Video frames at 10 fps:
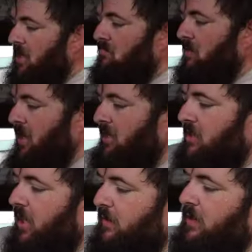Now let's
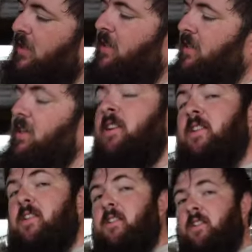cover
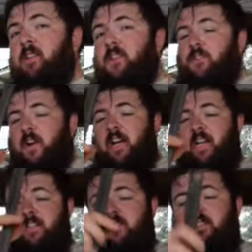
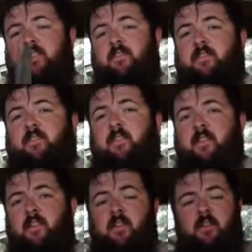drags.
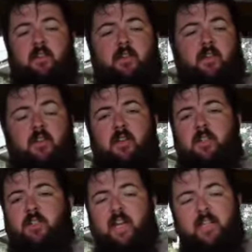
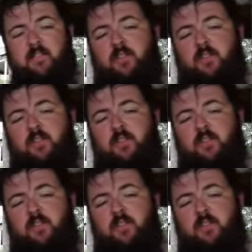Drags are